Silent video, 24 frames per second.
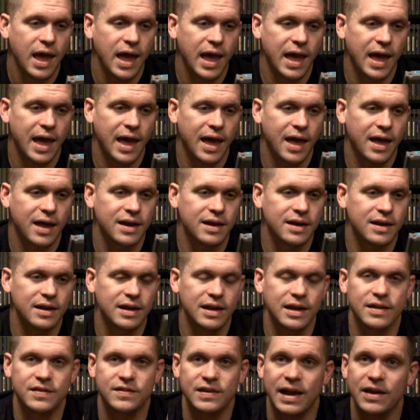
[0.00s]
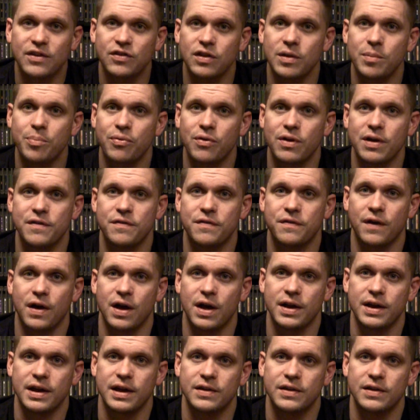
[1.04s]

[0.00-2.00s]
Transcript: And it's actually pretty fun.